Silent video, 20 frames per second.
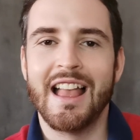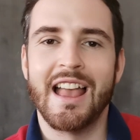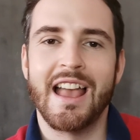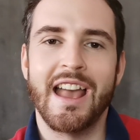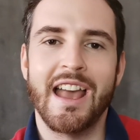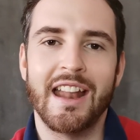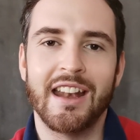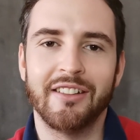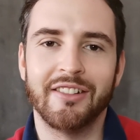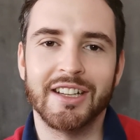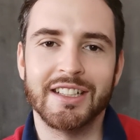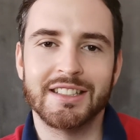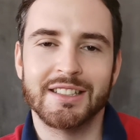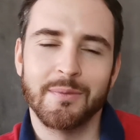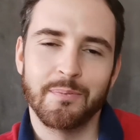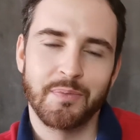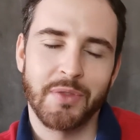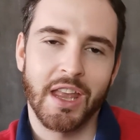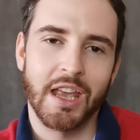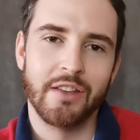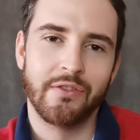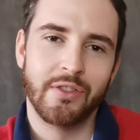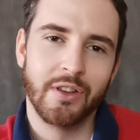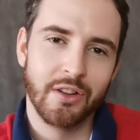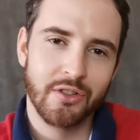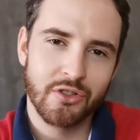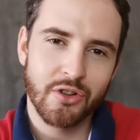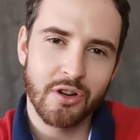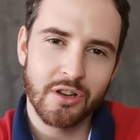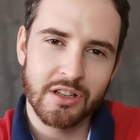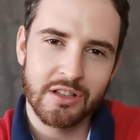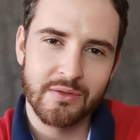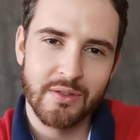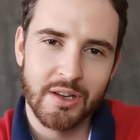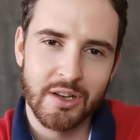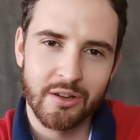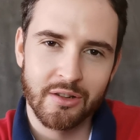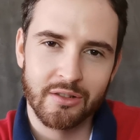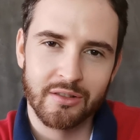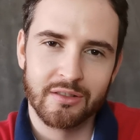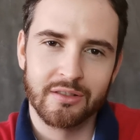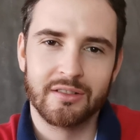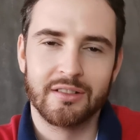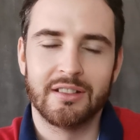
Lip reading: Anyways, if you enjoyed this video,